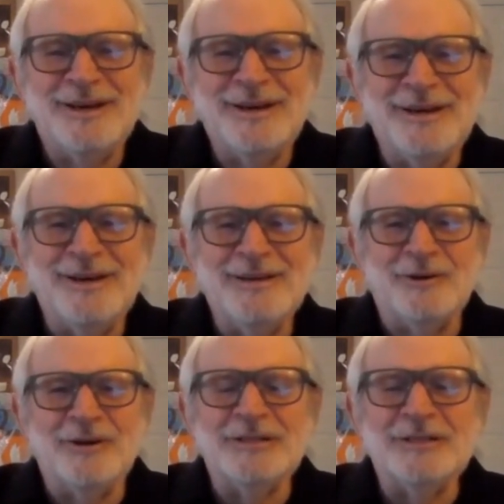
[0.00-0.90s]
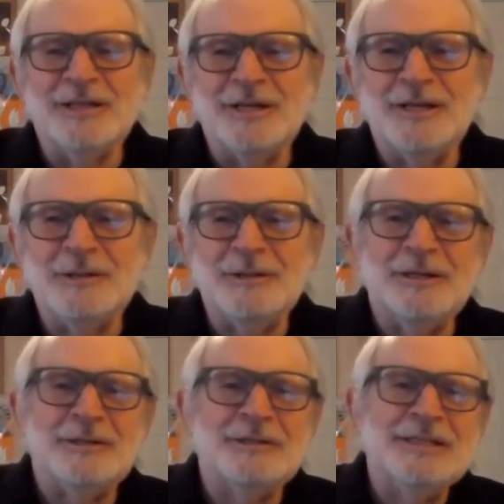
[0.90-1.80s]

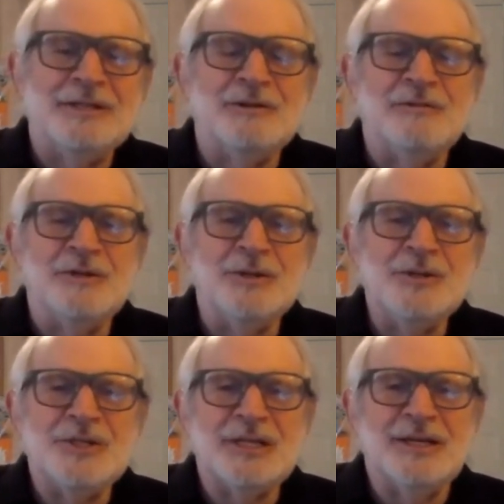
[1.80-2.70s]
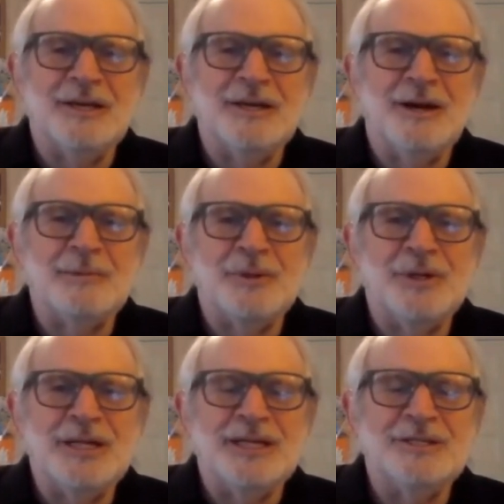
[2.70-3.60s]
your interviews are
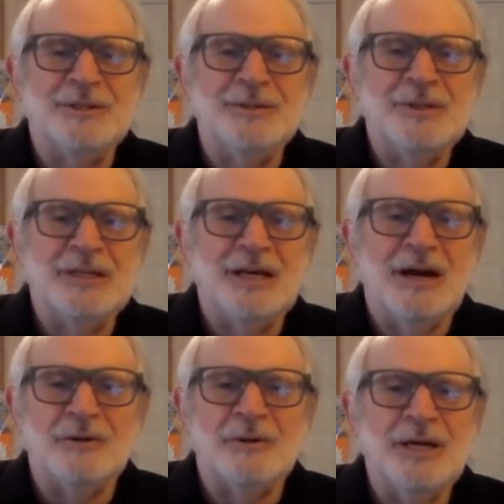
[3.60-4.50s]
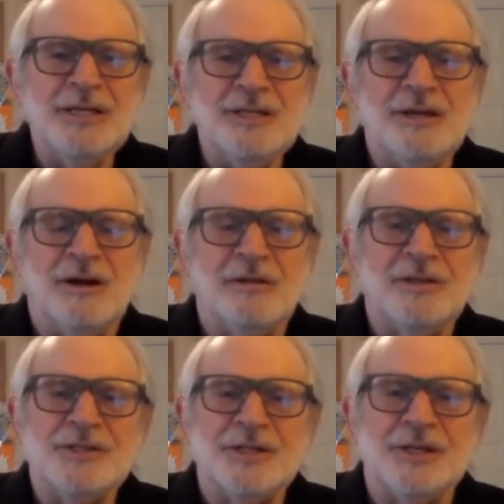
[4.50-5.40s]
pretty attuned to how crazy all
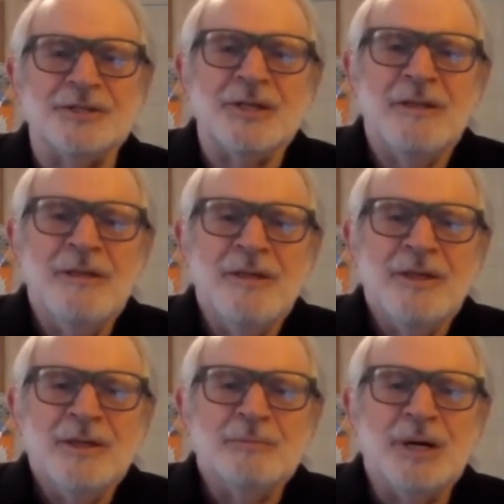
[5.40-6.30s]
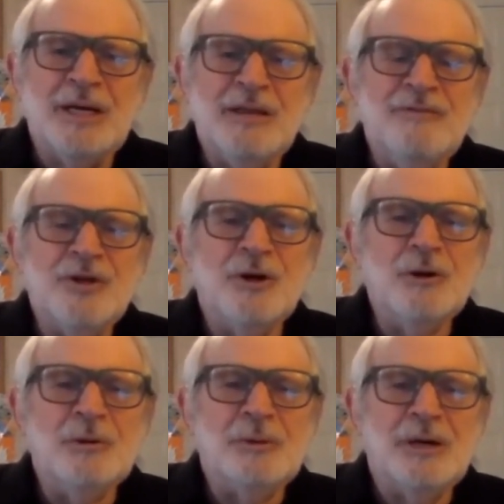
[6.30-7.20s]
this is. But if you
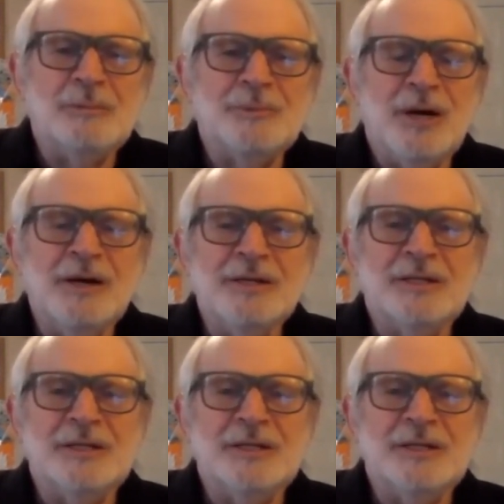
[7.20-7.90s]
go prior to